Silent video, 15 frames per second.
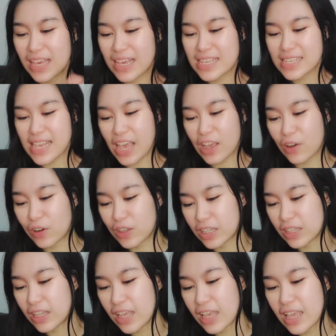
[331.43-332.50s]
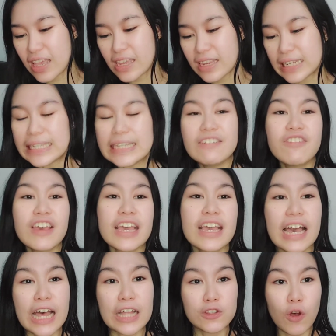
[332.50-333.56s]
Second, leaving
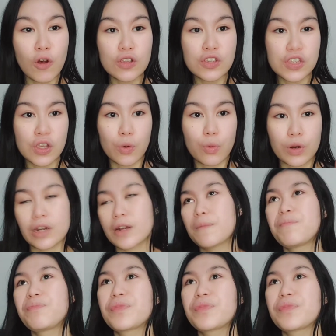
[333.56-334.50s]
a toxic work.